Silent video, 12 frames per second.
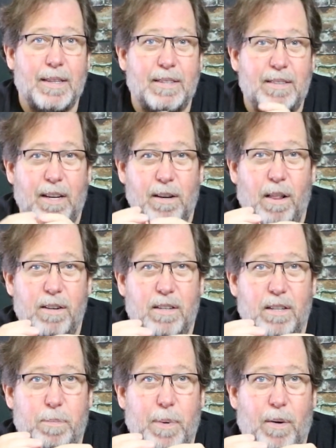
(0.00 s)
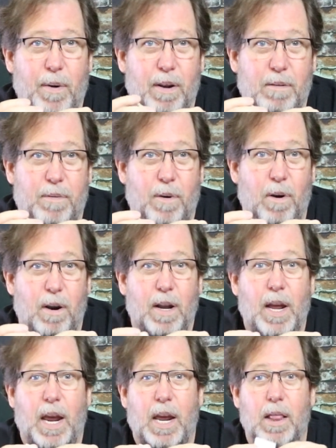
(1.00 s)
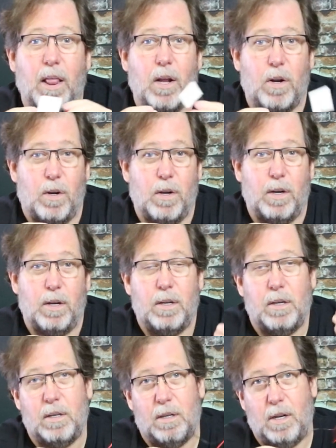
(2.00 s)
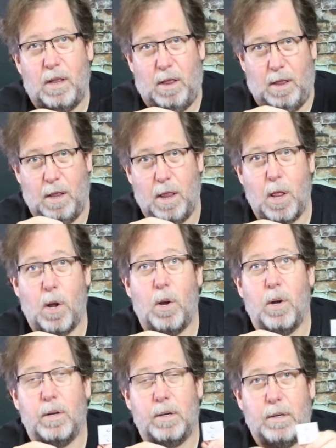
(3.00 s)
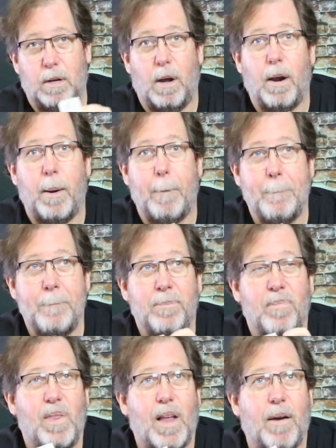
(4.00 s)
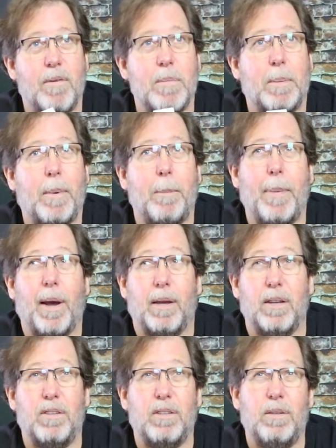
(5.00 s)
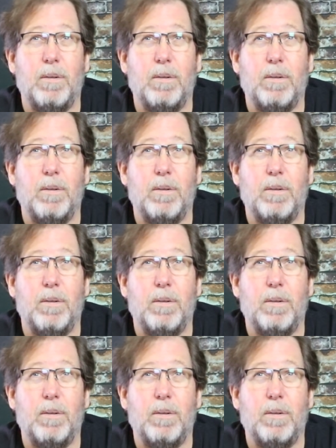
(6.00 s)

this technology has been around for a long, long time. I remember back in